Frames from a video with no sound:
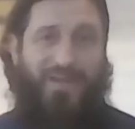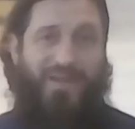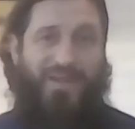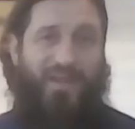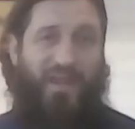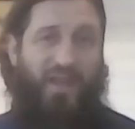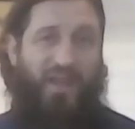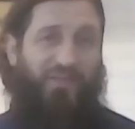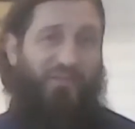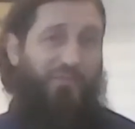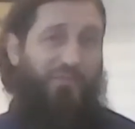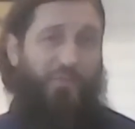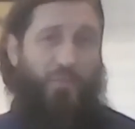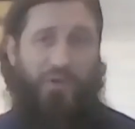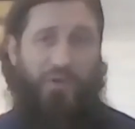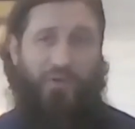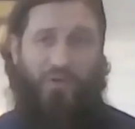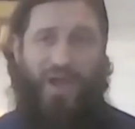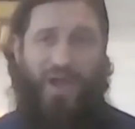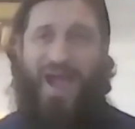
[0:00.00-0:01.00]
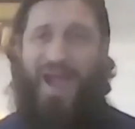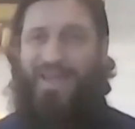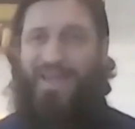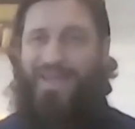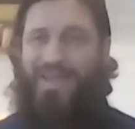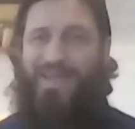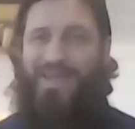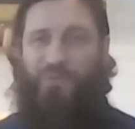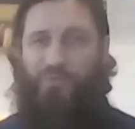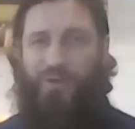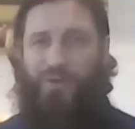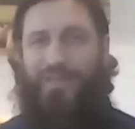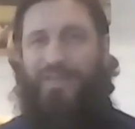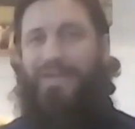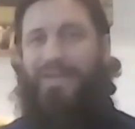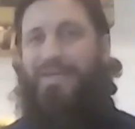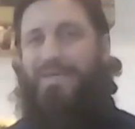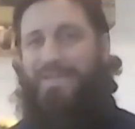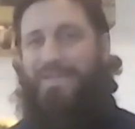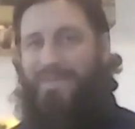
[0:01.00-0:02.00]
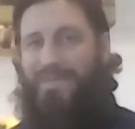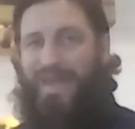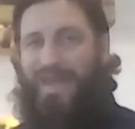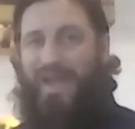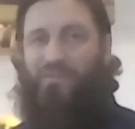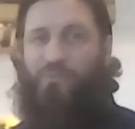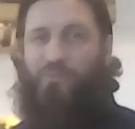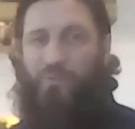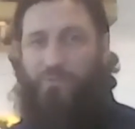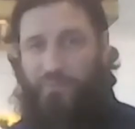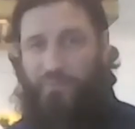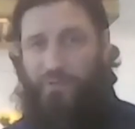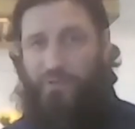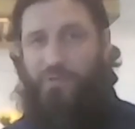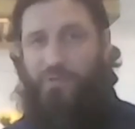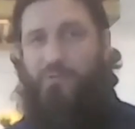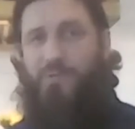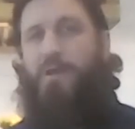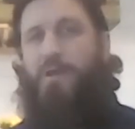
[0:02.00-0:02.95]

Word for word: Yeah. Uh, so if you want to do high heat griddling, mm-hmm. that's the one for you.